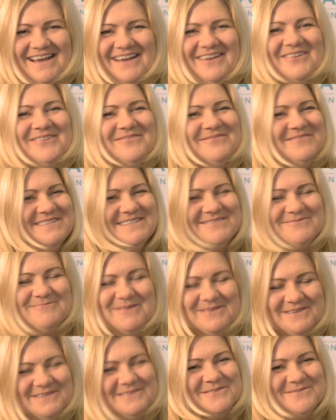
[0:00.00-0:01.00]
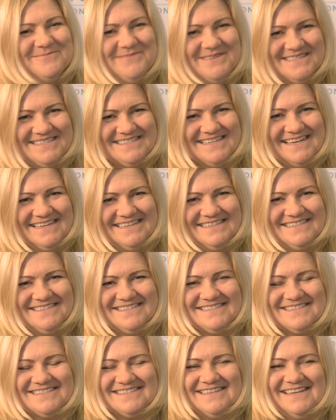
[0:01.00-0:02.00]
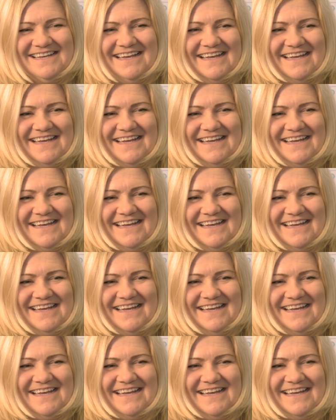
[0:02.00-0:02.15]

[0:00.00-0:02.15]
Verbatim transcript: I always wanted to be a scientist.